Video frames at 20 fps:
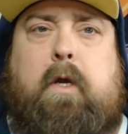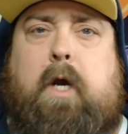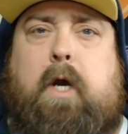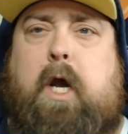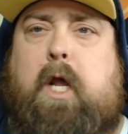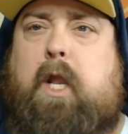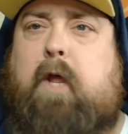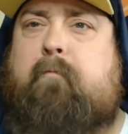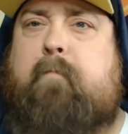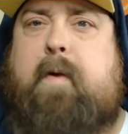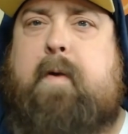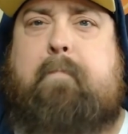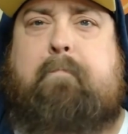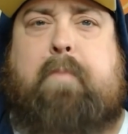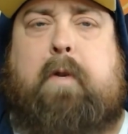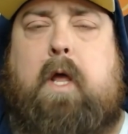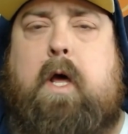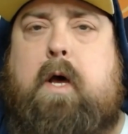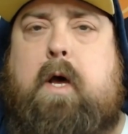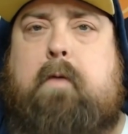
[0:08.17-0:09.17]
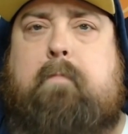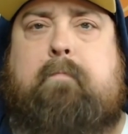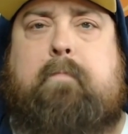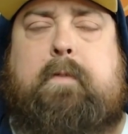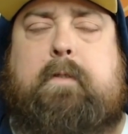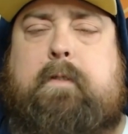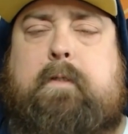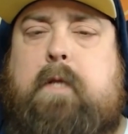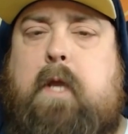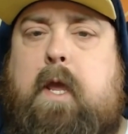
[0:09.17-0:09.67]
I love my
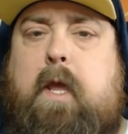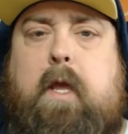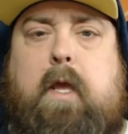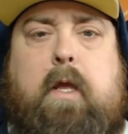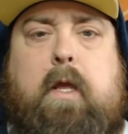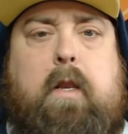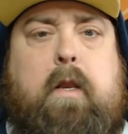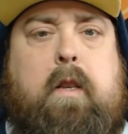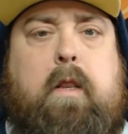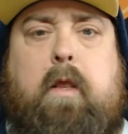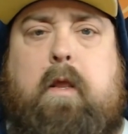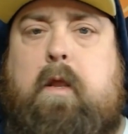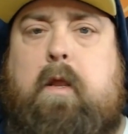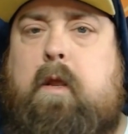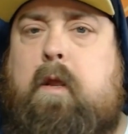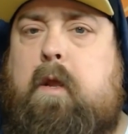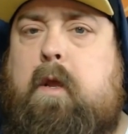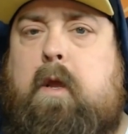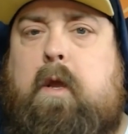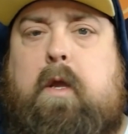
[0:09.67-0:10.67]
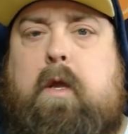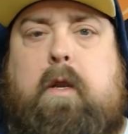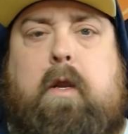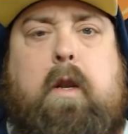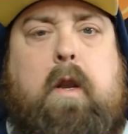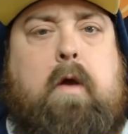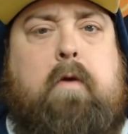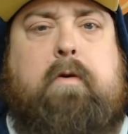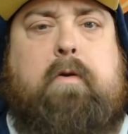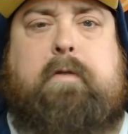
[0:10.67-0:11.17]
plums and,
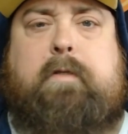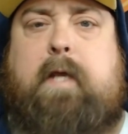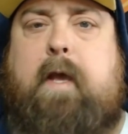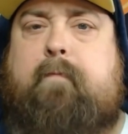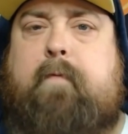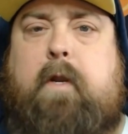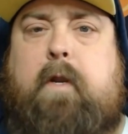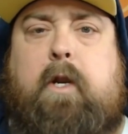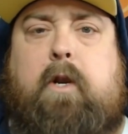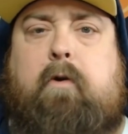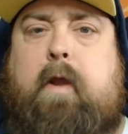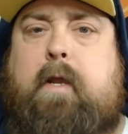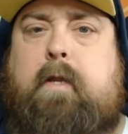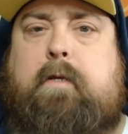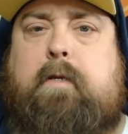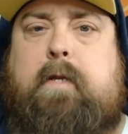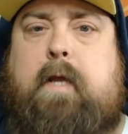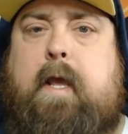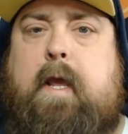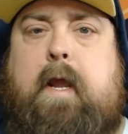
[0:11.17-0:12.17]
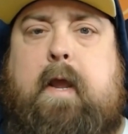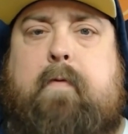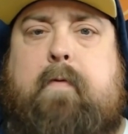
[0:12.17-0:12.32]
just having a great day.